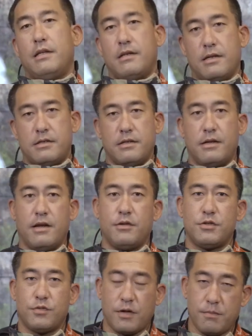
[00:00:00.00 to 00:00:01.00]
tested
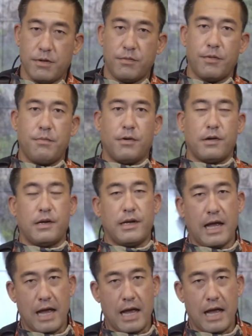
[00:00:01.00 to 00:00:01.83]
elsewhere but reported